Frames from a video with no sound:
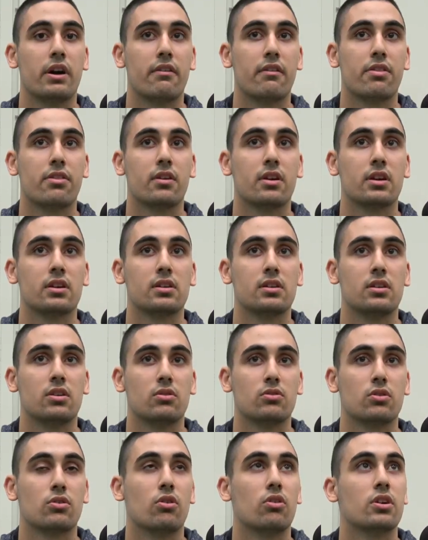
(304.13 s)
everything
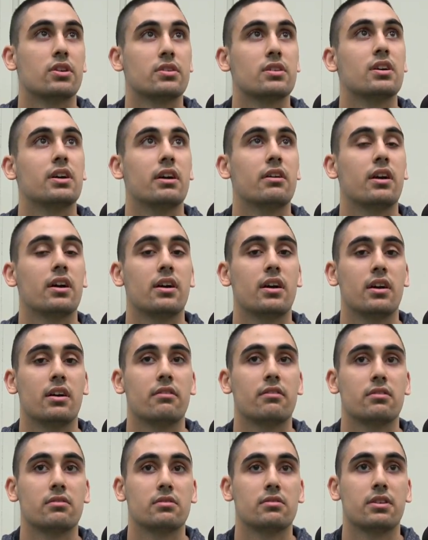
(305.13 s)
on the court,
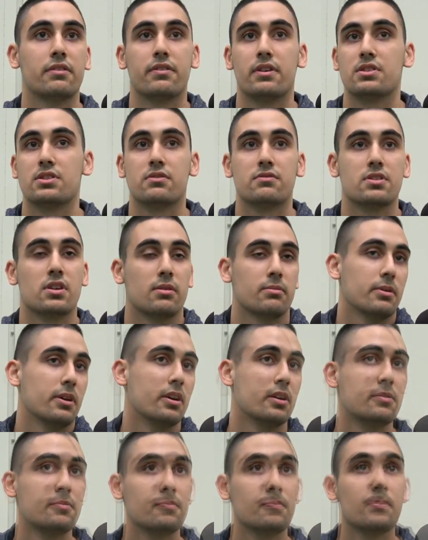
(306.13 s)
every defensive stuff.
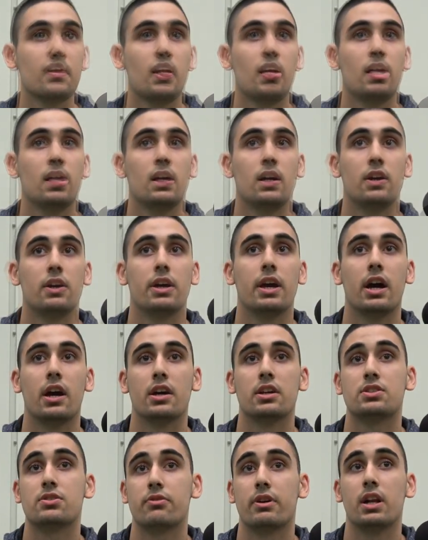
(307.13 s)
Yeah. Yeah,
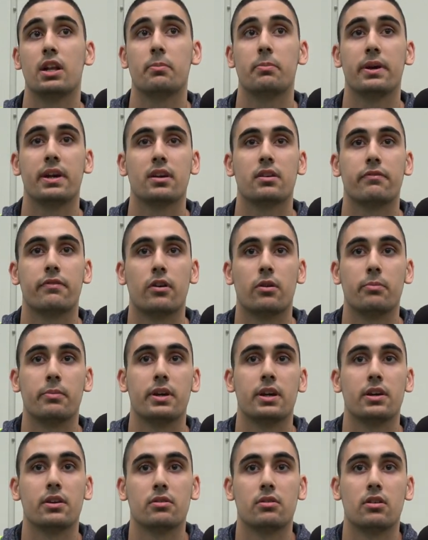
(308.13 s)
it's really big for
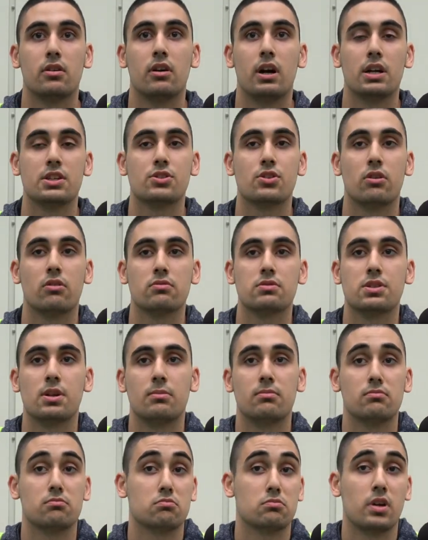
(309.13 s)
me. You know, I saw
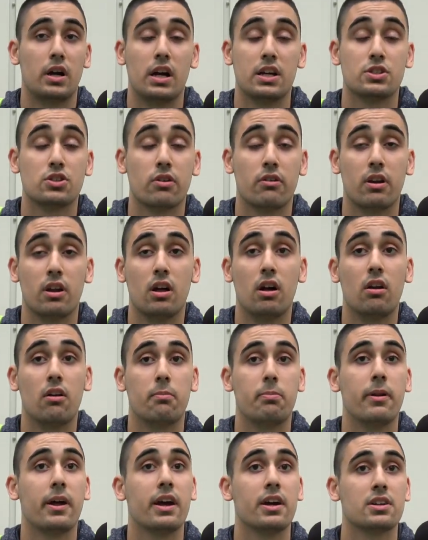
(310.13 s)
some, I saw a lot
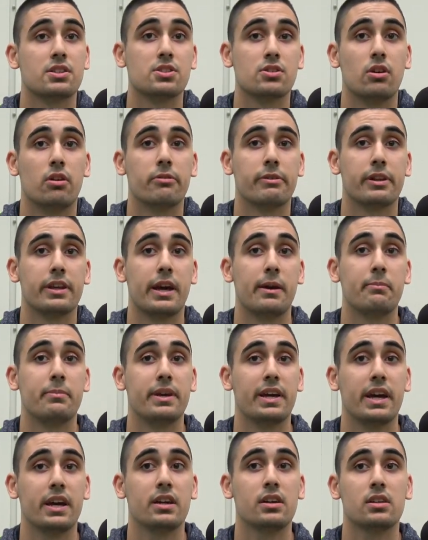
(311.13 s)
of players going to
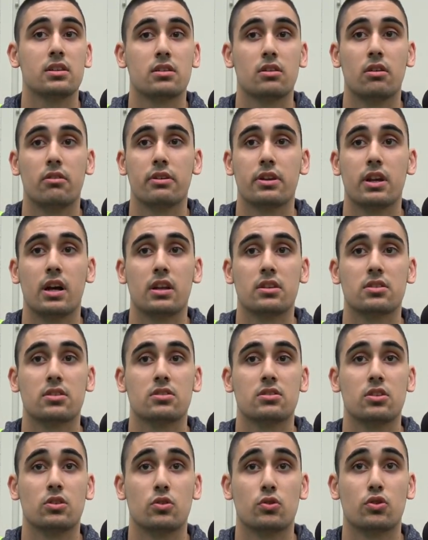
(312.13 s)
NBA, going to other
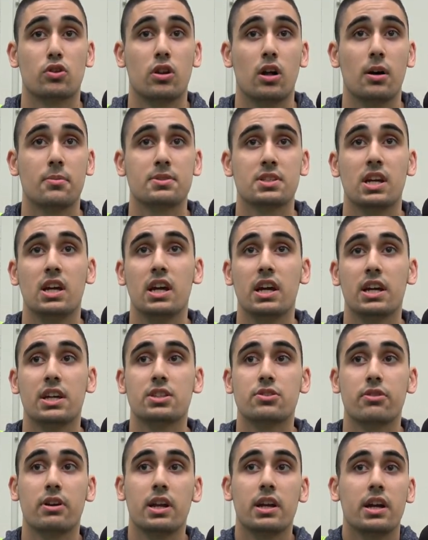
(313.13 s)
good clubs.
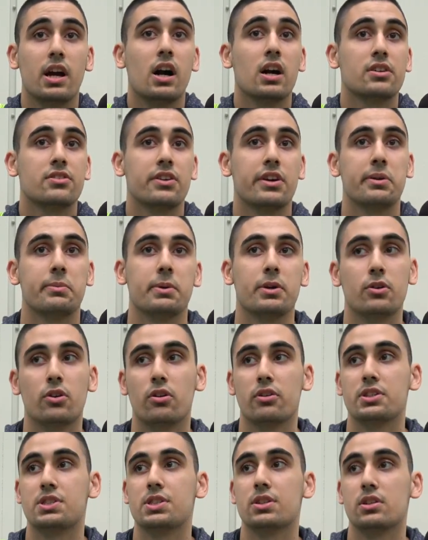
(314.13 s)
It's really young team. You
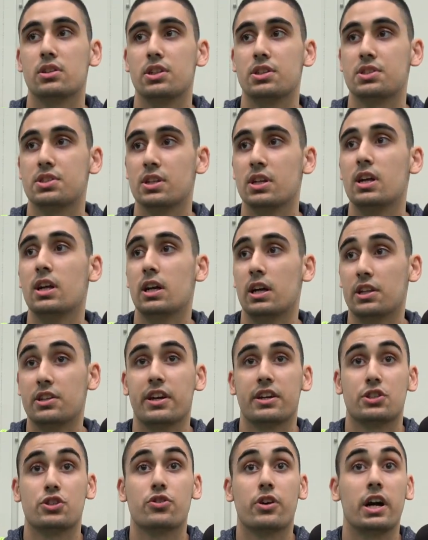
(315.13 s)
know, it's it's
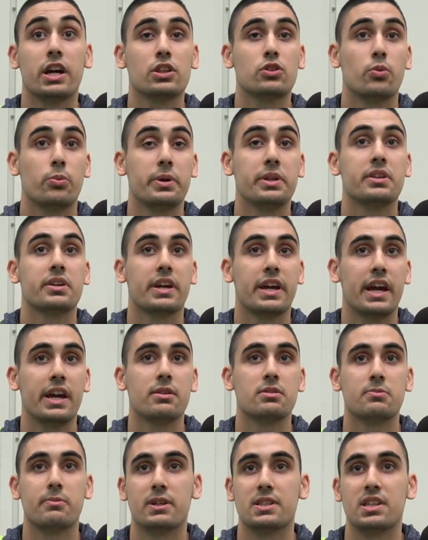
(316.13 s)
they're trying to win the
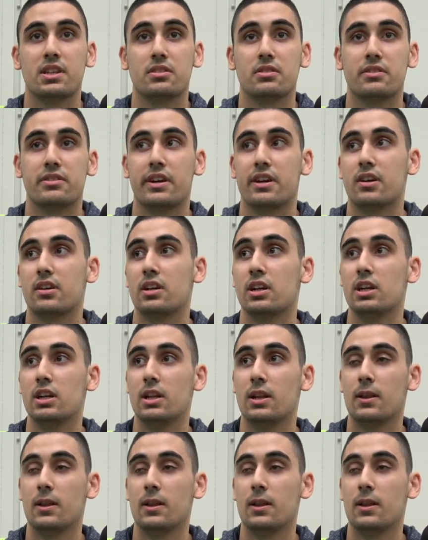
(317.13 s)
games, but it, they're